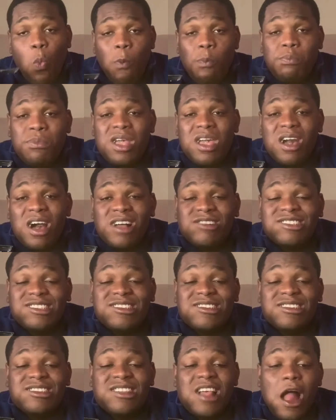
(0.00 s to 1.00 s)
be
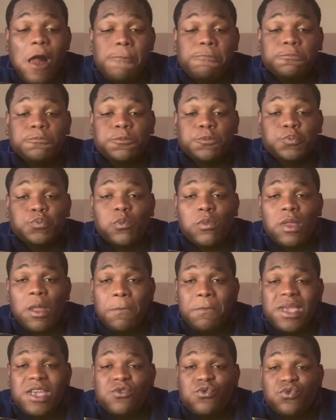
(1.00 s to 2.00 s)
consistent,
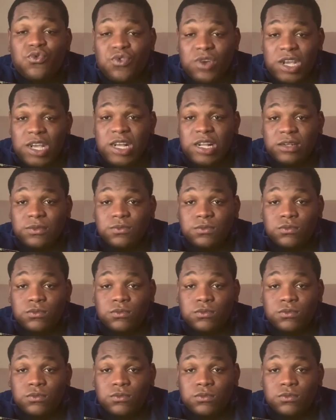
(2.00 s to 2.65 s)
be real.